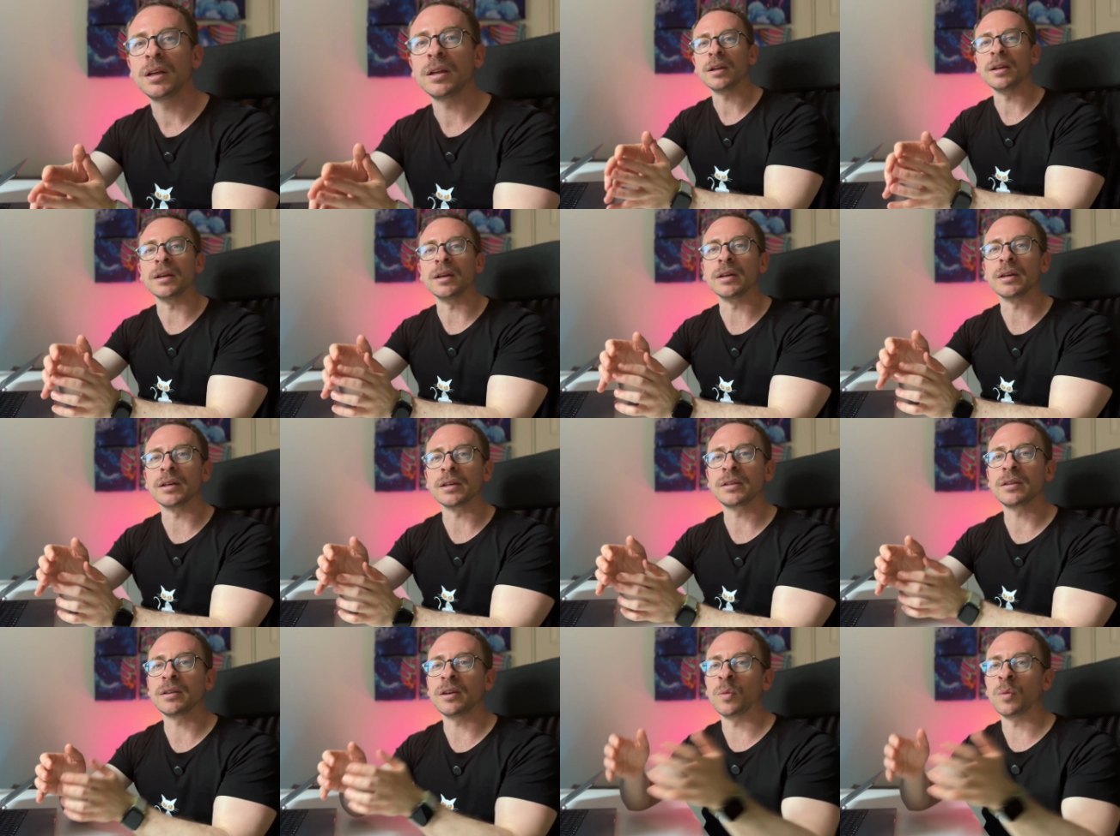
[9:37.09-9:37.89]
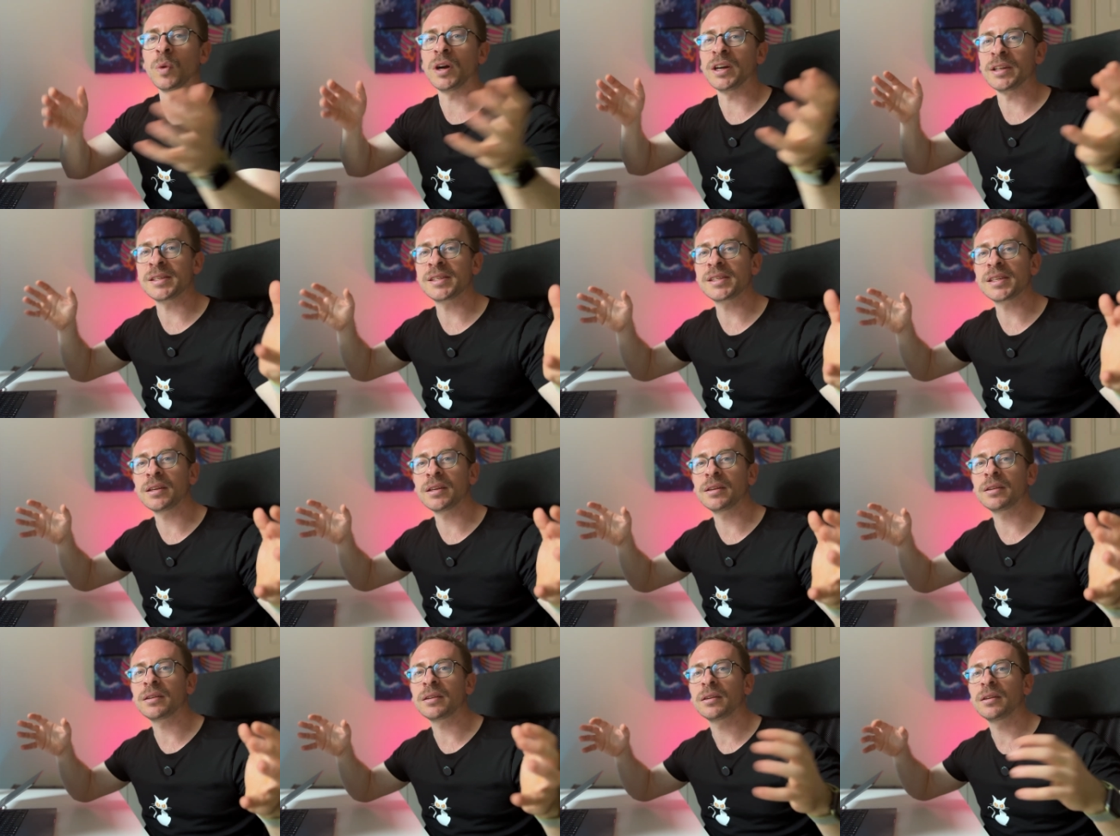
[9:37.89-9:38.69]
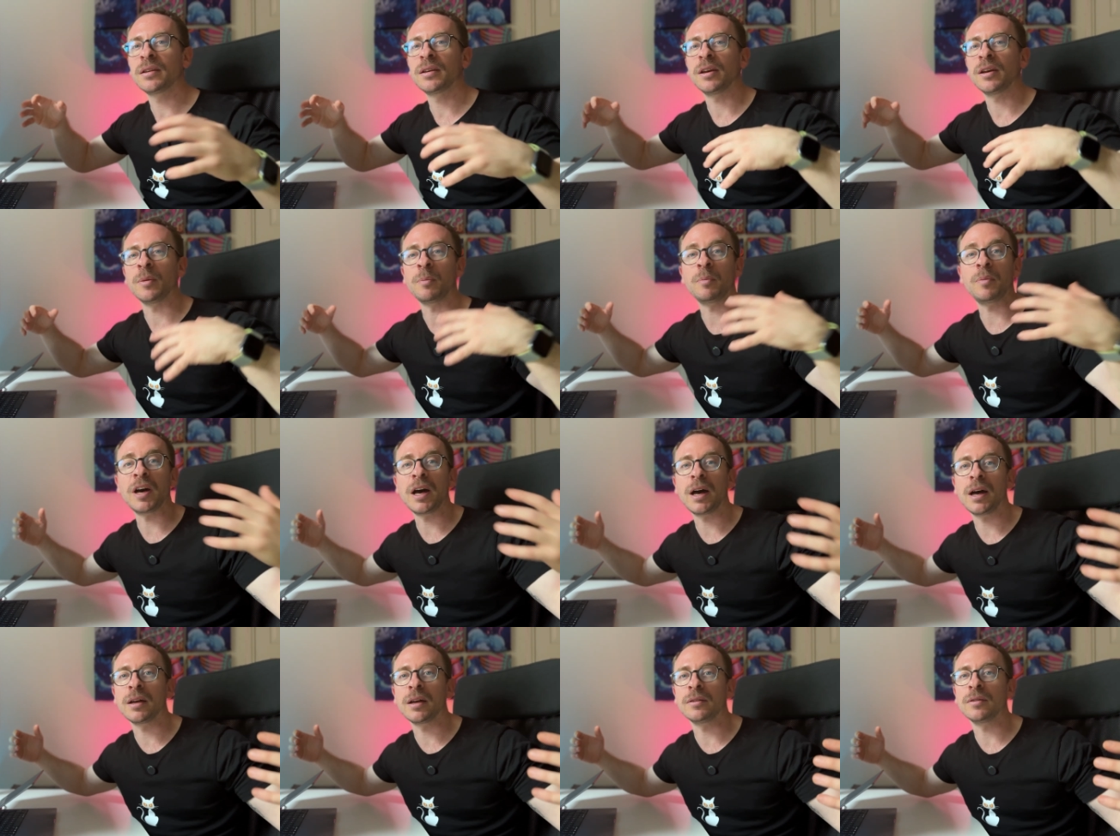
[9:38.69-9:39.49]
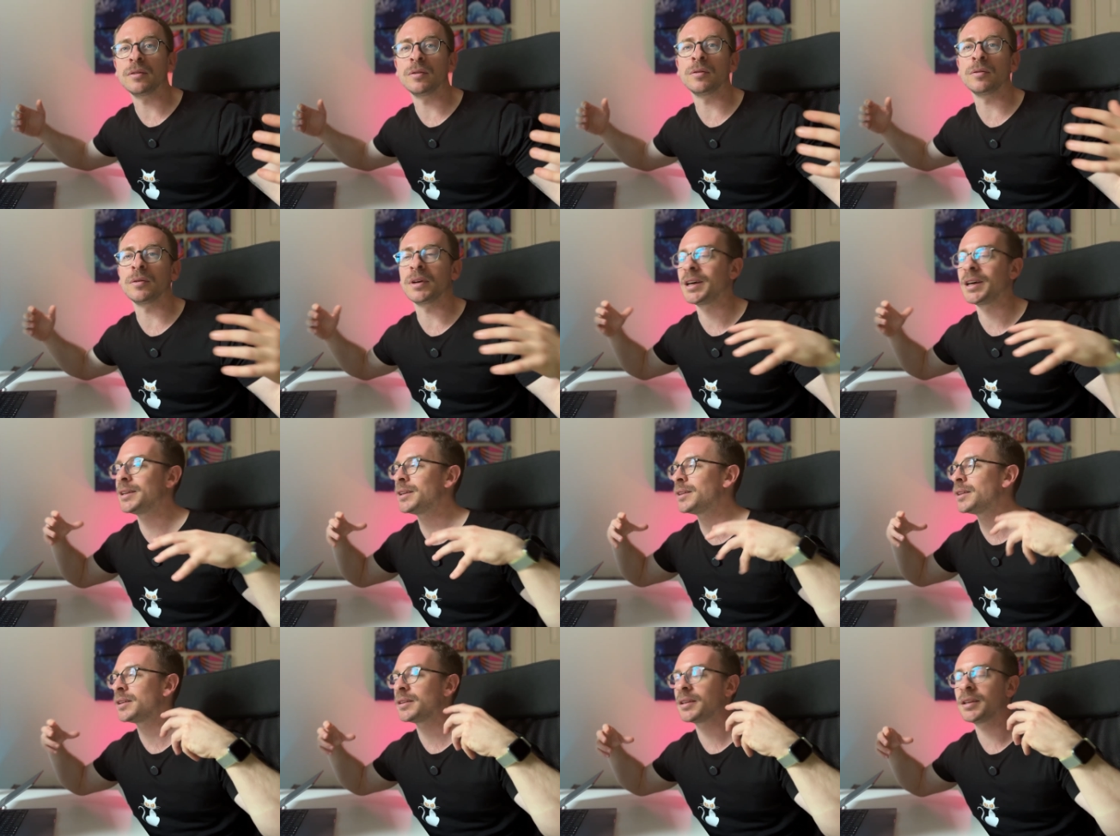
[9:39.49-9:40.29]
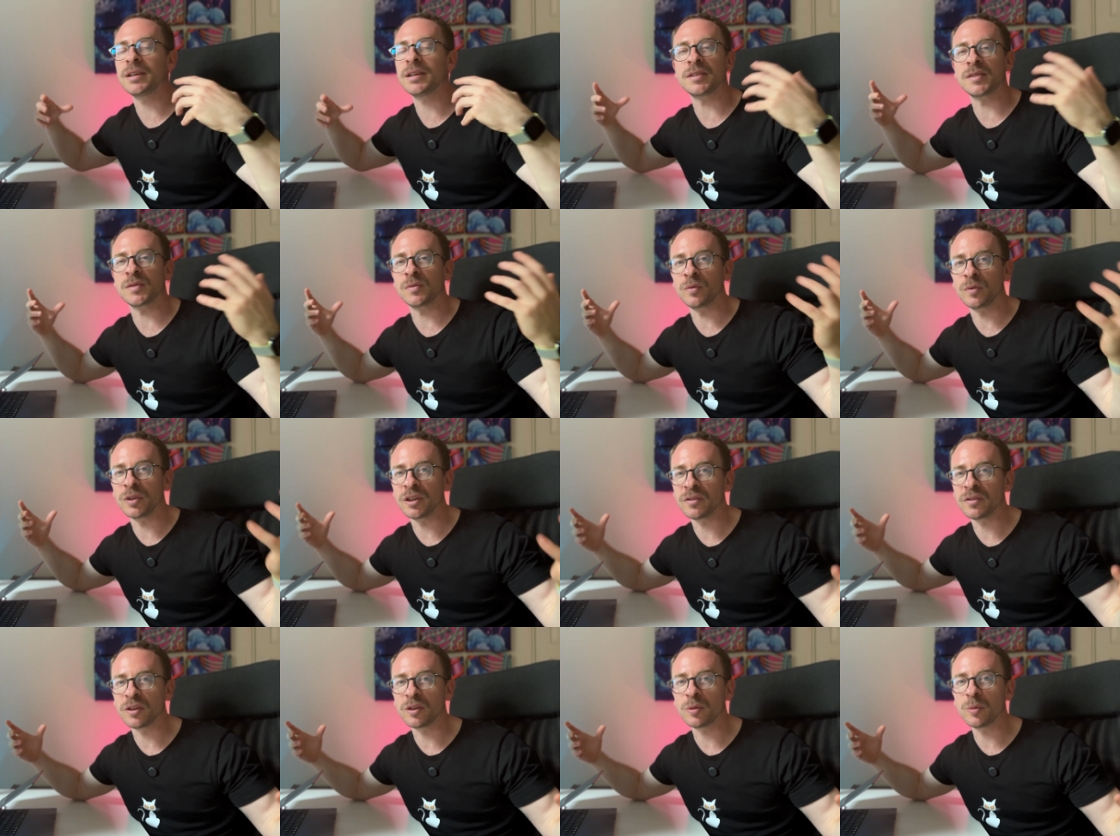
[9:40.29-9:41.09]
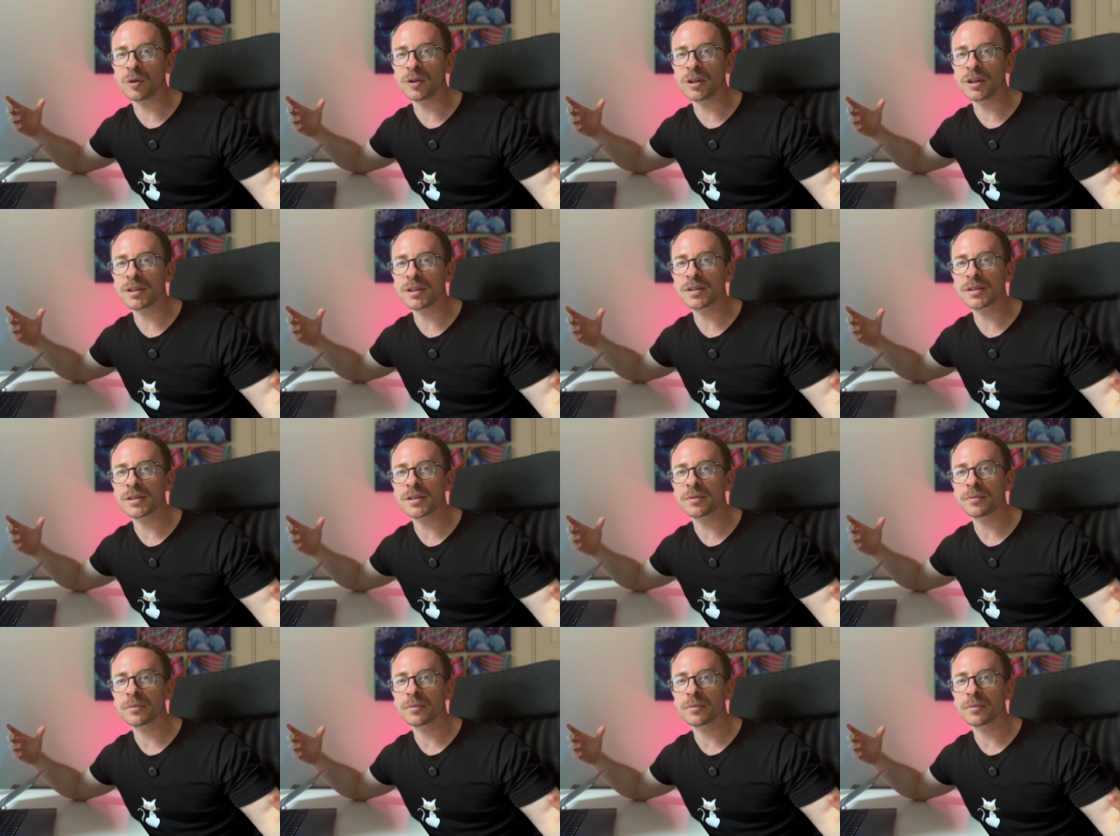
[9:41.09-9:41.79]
like a white synth, a pad, or anything that has reverb on it.